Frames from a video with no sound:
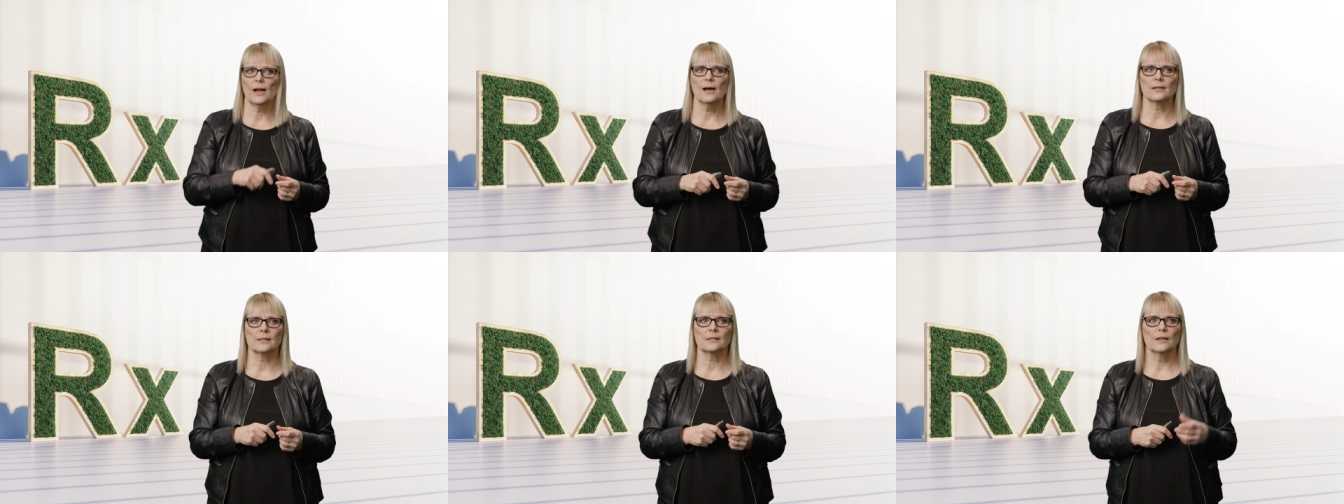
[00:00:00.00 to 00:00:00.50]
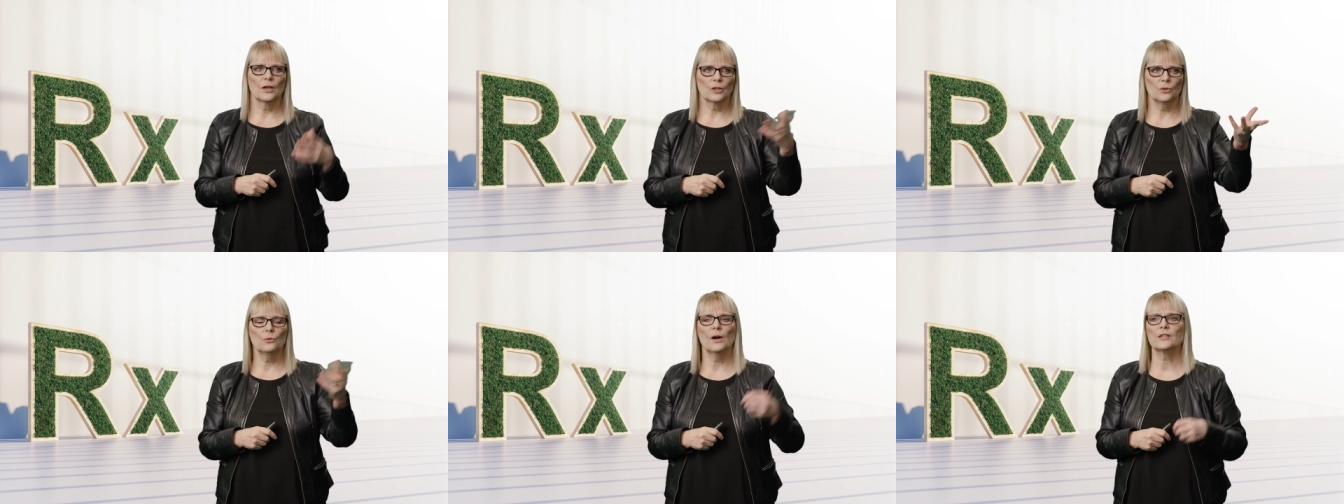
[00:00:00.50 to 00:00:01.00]
and us,
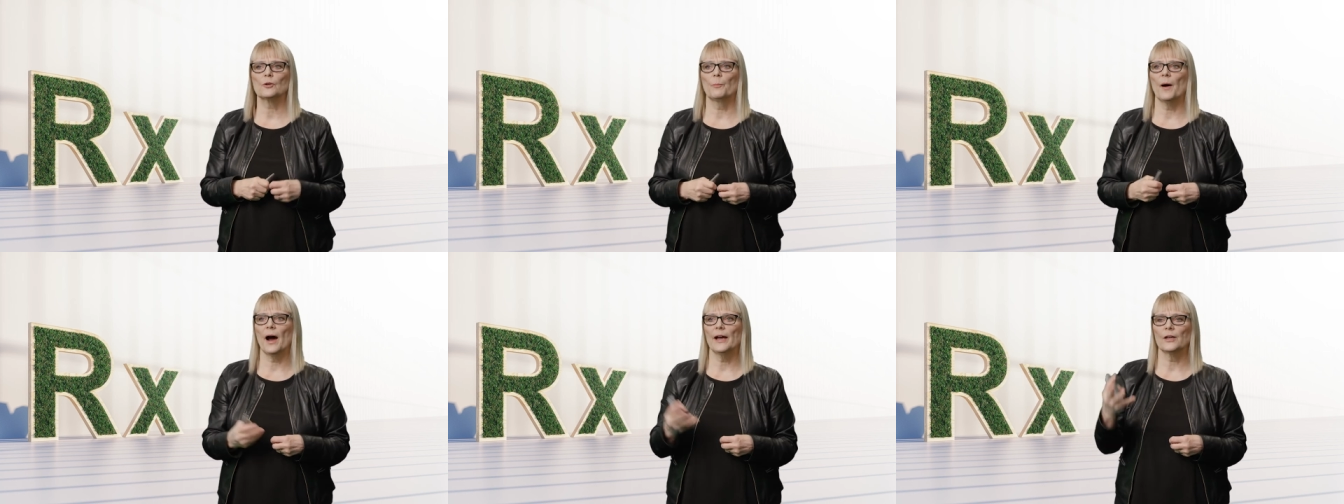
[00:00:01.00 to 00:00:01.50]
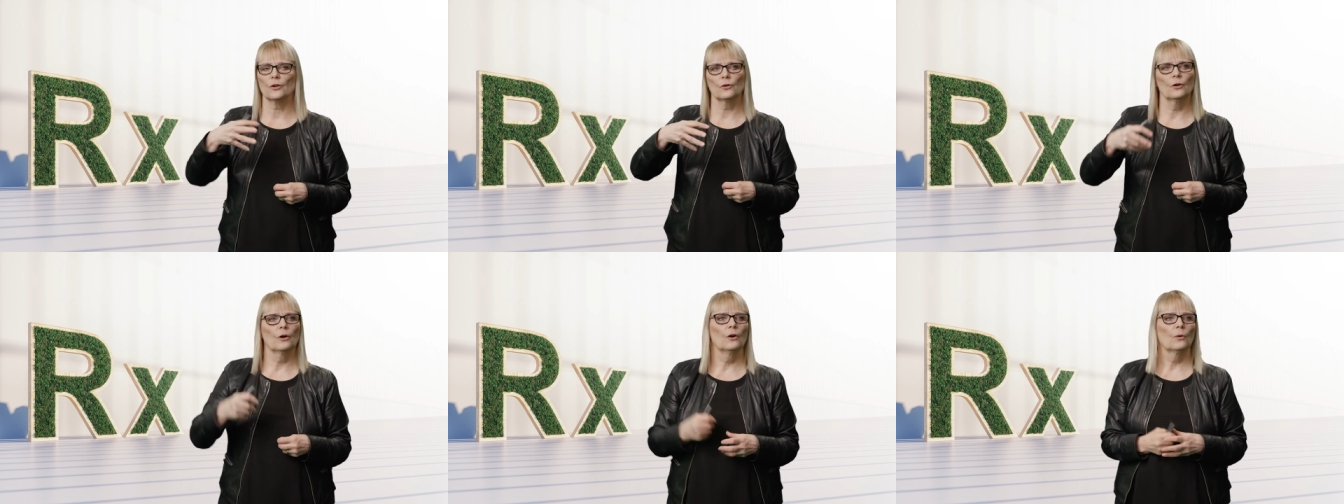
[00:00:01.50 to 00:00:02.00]
you as a
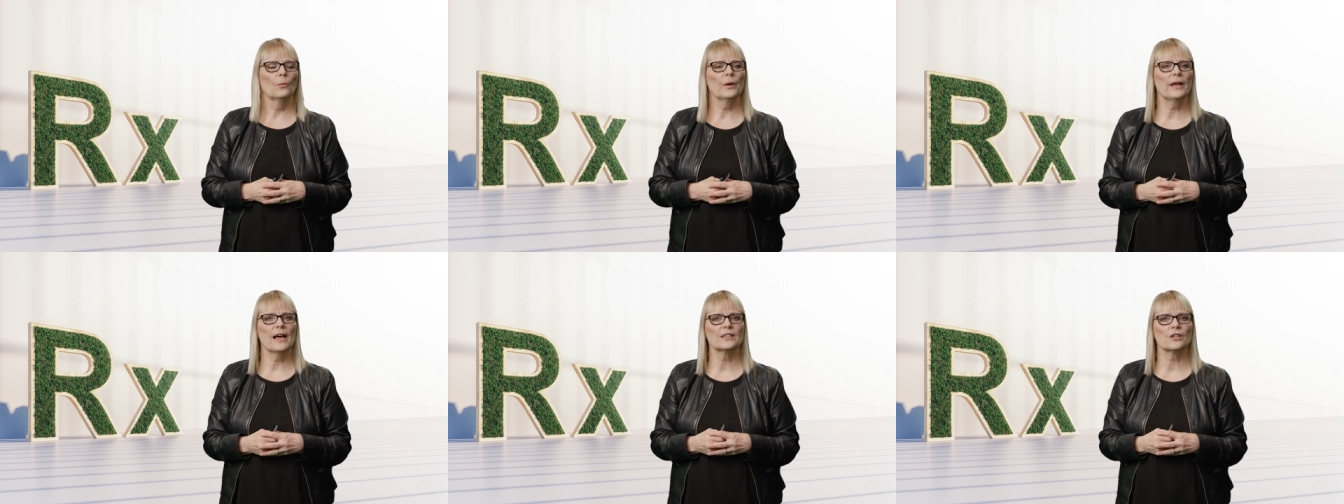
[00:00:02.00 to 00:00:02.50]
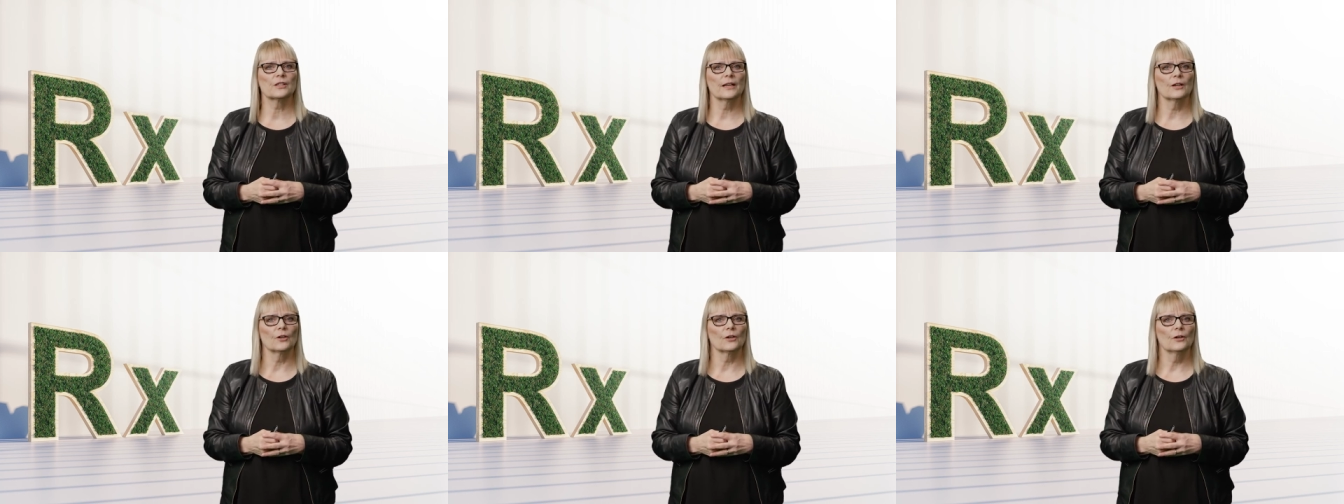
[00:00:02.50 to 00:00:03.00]
buyer, we as a
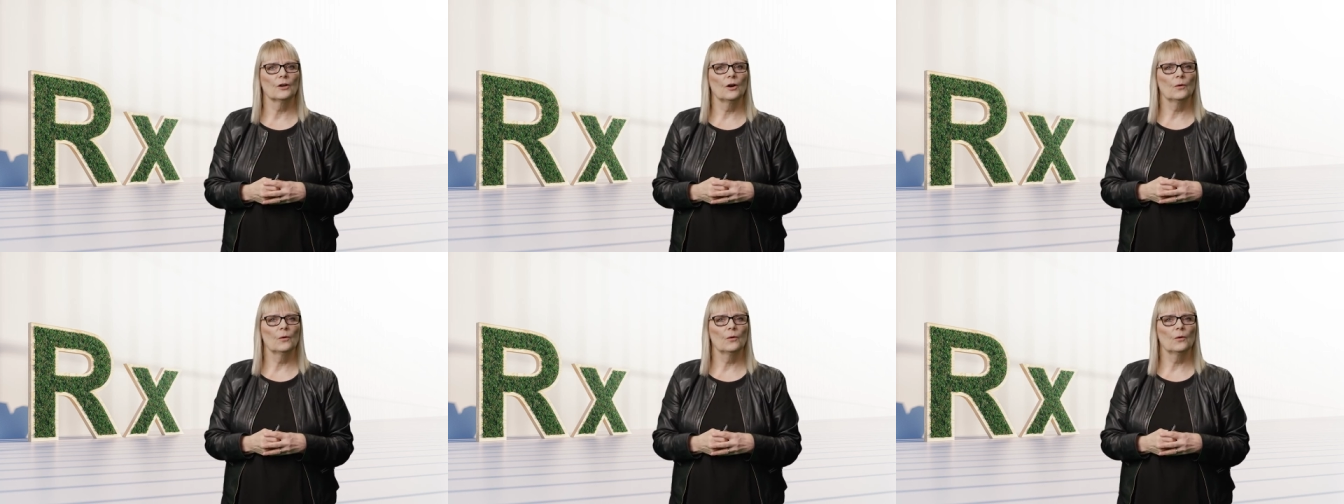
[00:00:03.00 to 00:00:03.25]
seller,